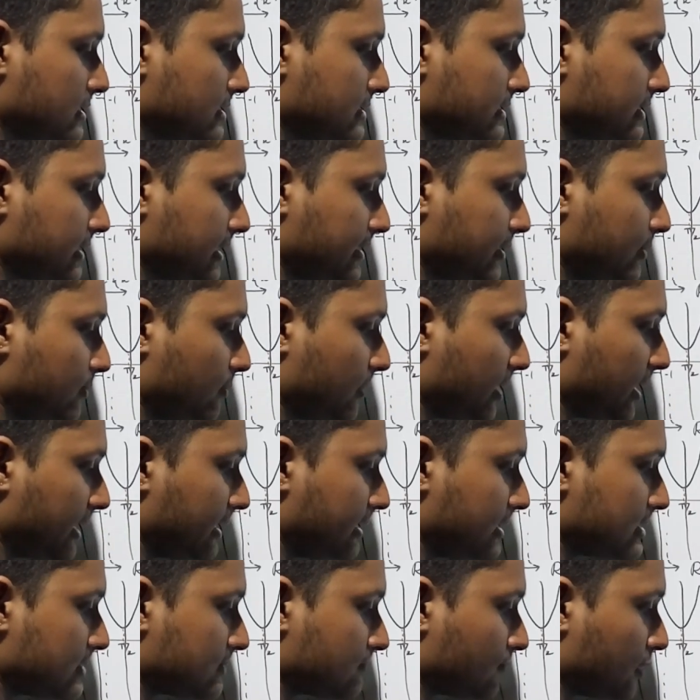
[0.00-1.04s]
set
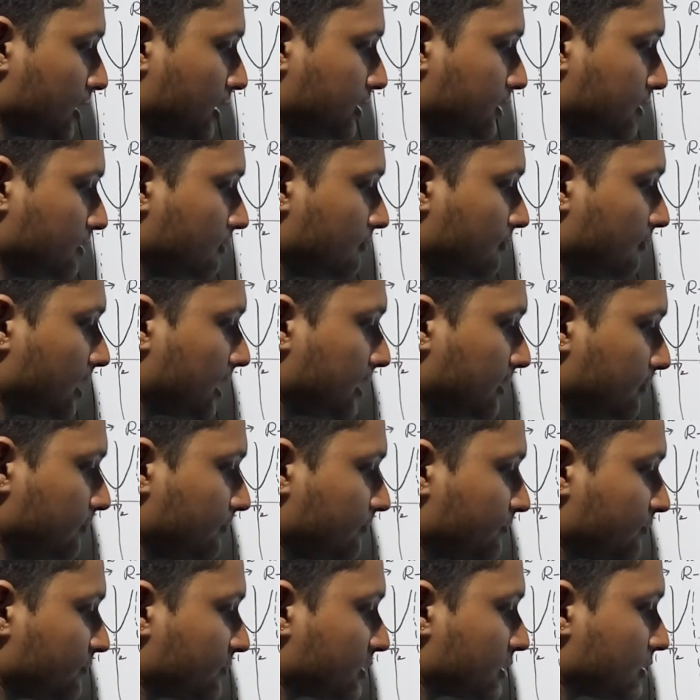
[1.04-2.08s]
minus 1 to 1.
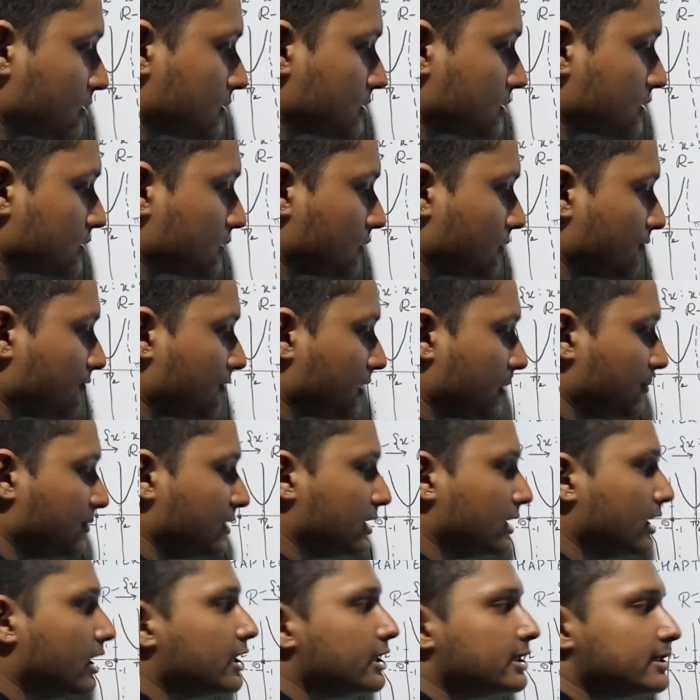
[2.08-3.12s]
So from
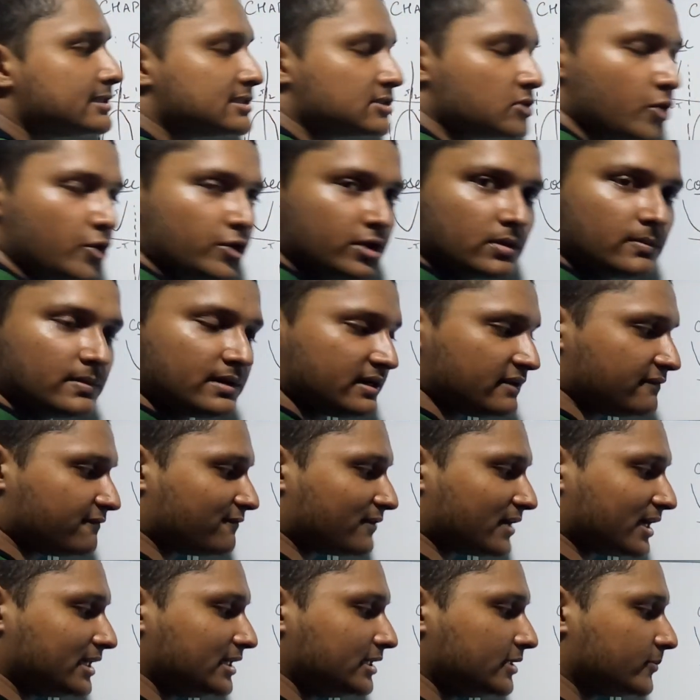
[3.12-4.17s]
here it is going to be
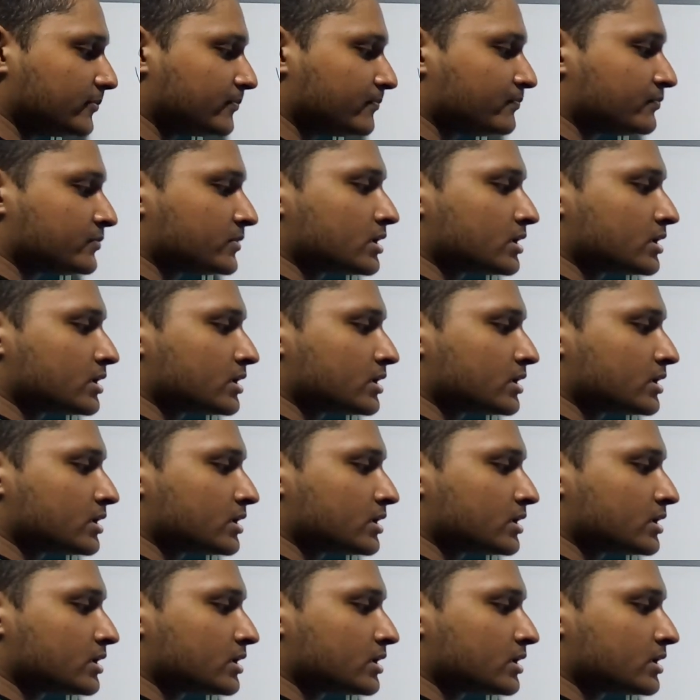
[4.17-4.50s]
defined.